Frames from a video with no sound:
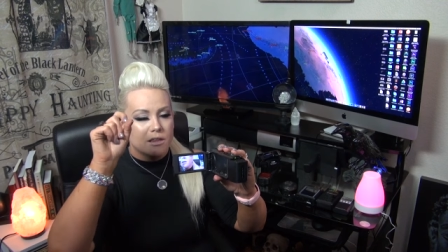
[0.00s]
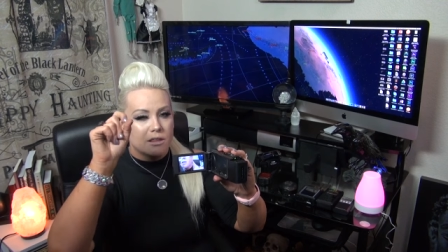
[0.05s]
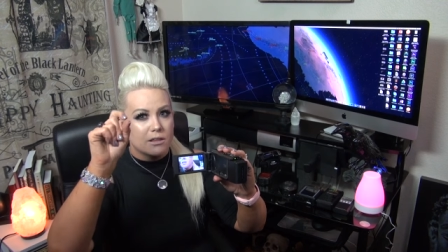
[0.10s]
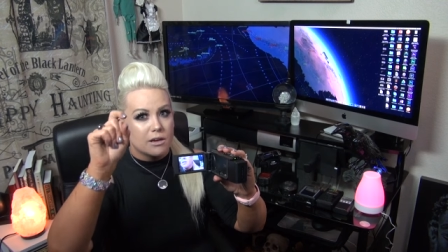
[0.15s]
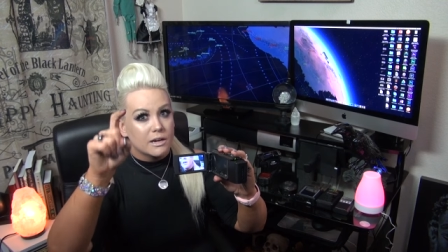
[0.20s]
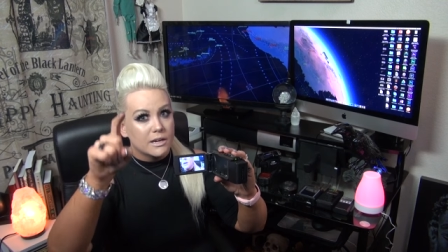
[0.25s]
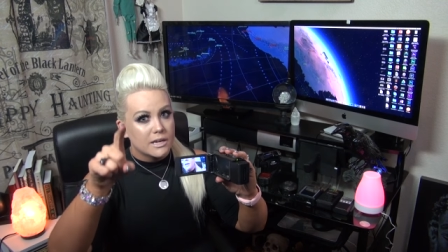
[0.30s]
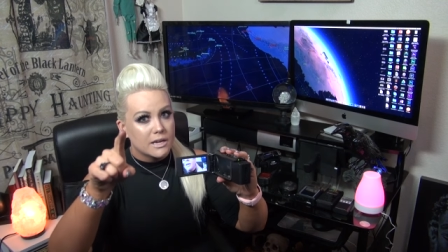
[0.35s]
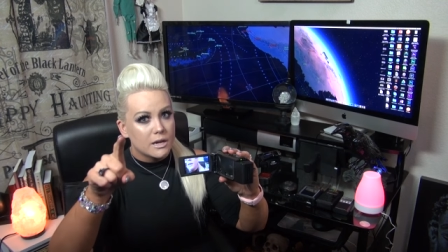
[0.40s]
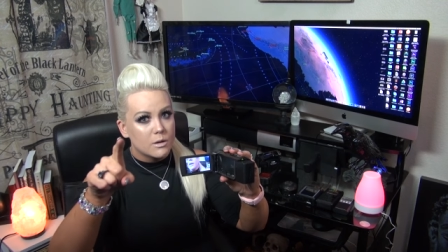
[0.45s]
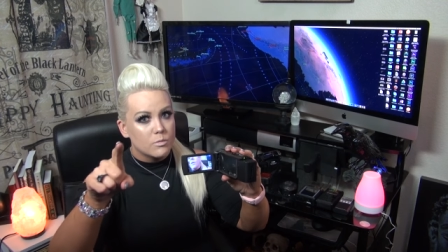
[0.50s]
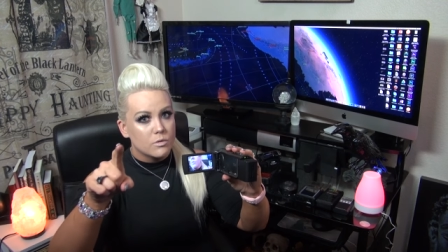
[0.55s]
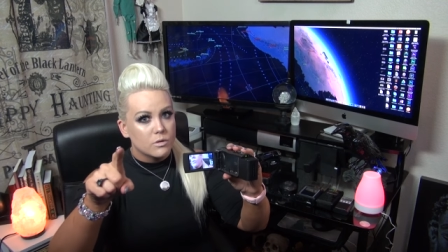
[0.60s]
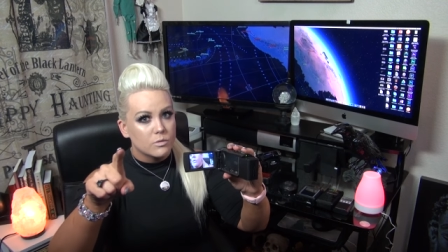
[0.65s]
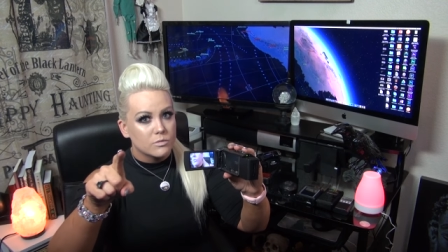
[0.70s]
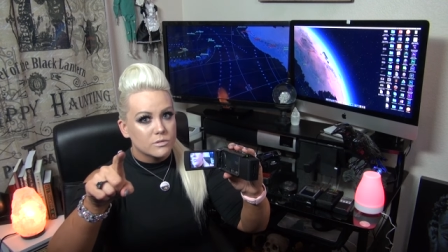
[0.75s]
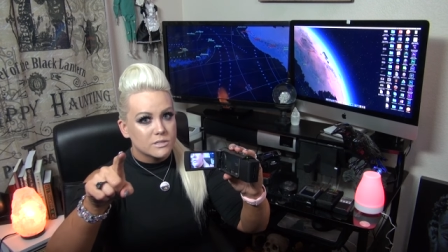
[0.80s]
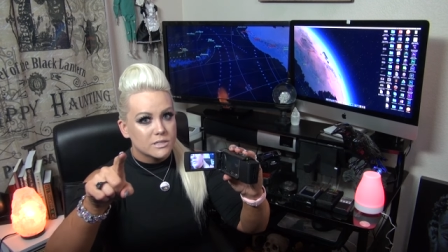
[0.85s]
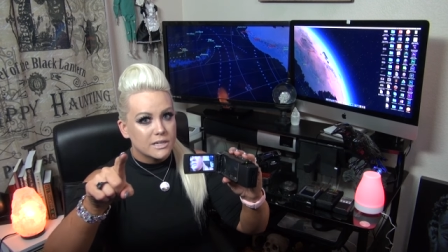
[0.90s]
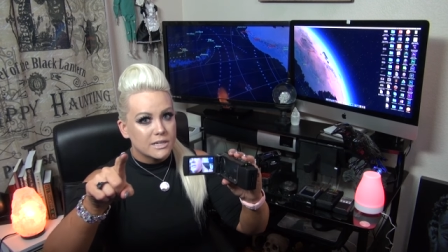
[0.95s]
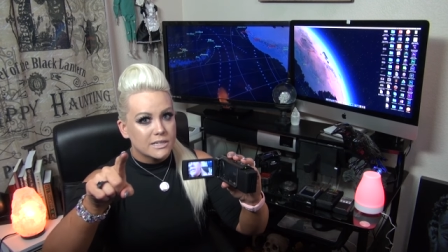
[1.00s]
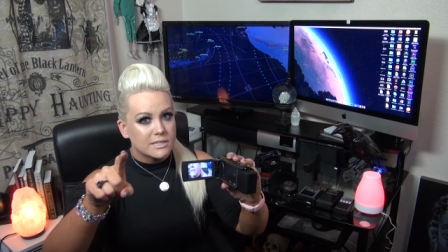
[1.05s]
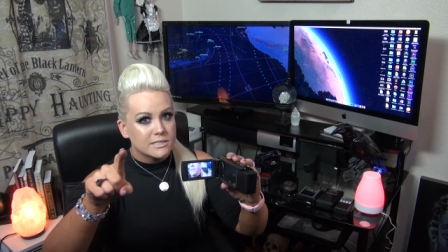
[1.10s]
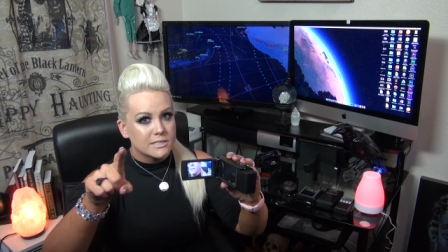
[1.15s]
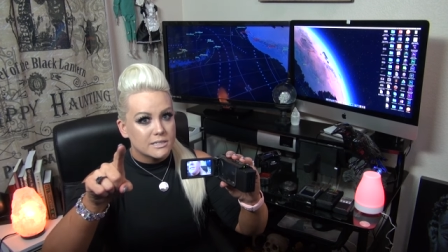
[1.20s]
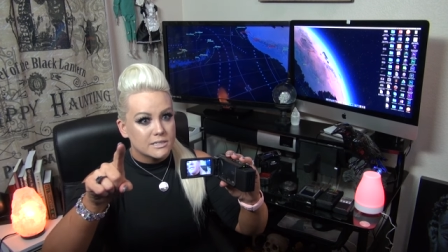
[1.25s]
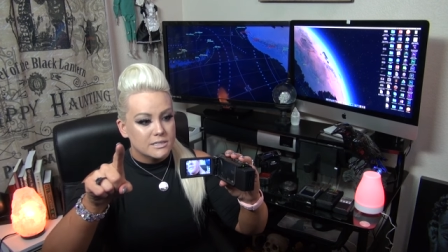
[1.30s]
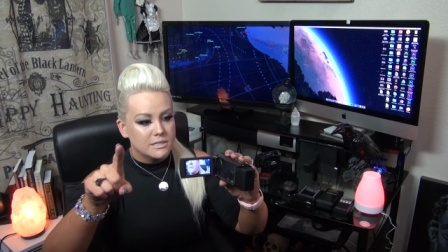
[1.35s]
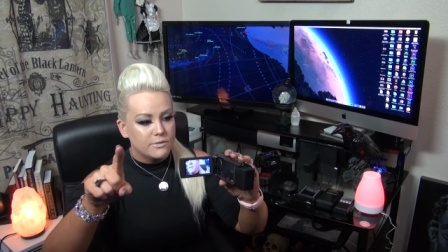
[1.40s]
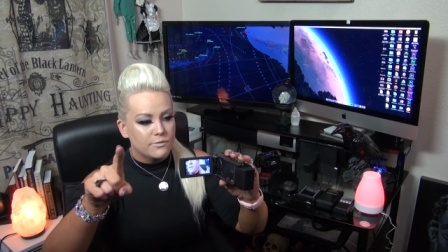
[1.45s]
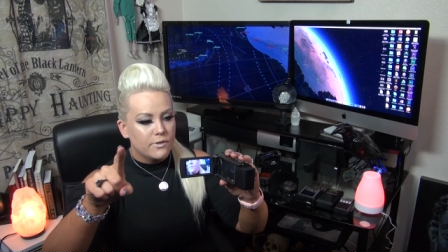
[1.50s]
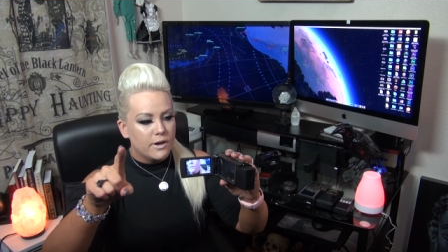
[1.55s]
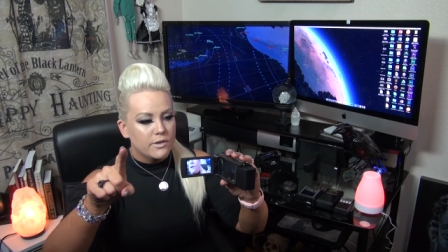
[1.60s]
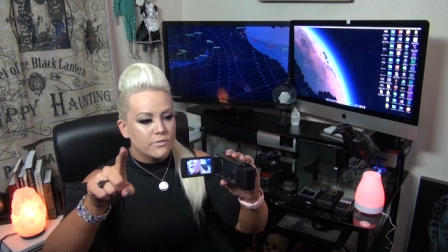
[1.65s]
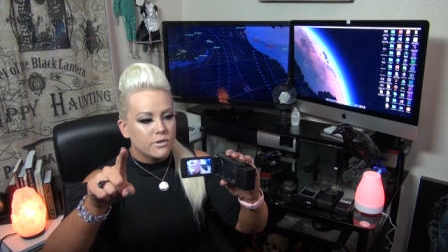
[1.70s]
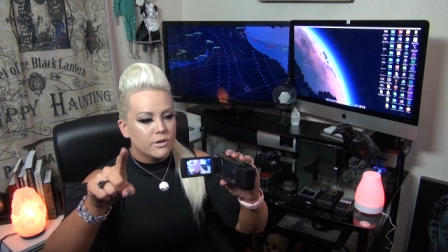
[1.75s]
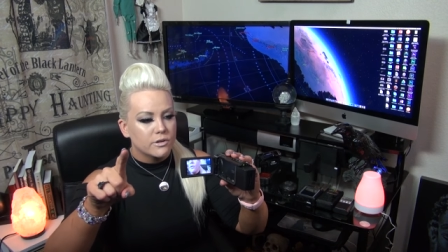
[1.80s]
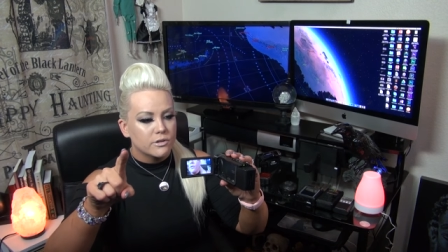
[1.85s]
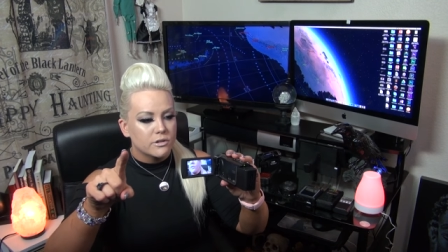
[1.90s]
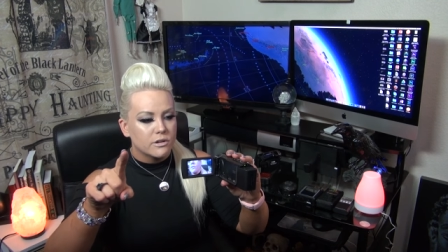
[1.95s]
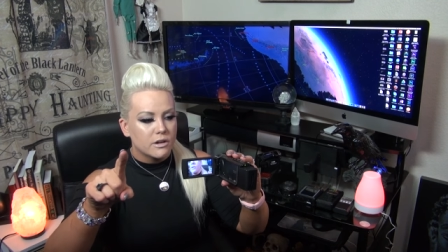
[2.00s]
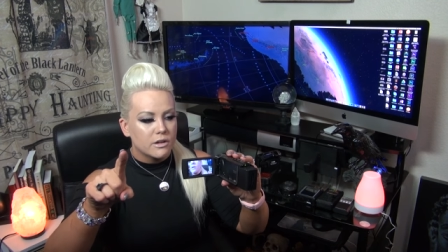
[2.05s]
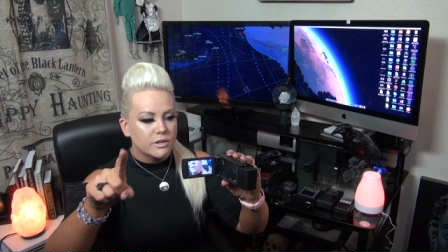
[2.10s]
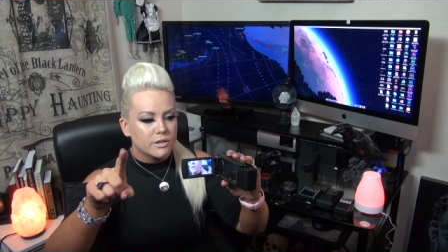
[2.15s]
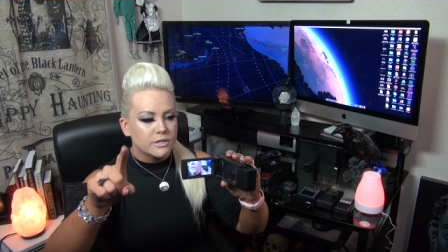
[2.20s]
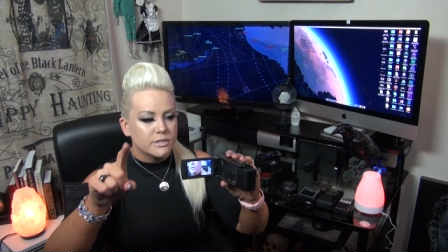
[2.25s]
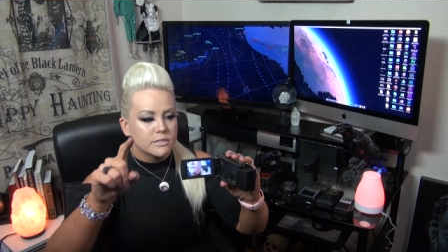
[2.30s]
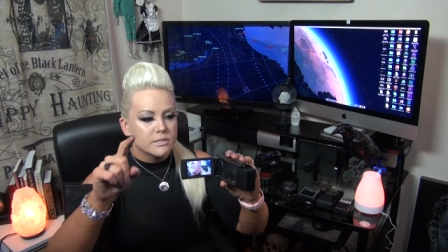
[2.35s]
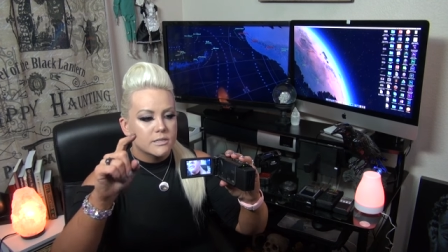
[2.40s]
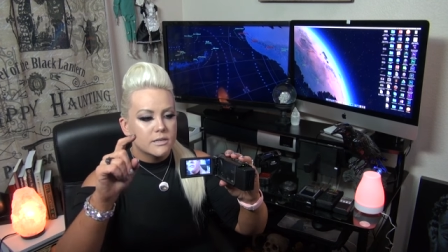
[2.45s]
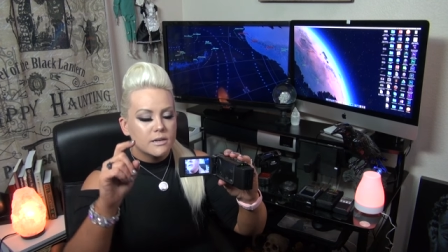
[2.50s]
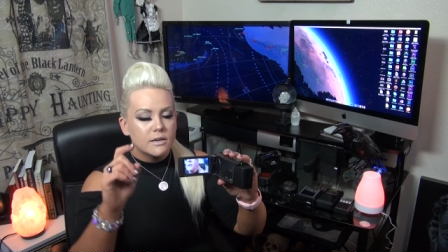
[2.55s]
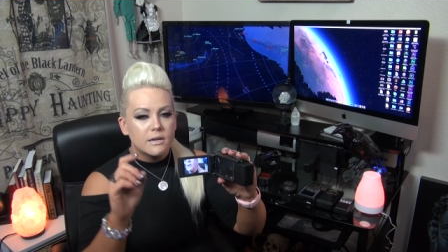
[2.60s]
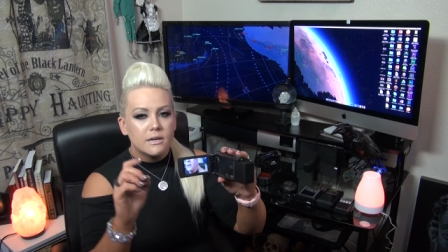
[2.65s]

That camera was like $6,500.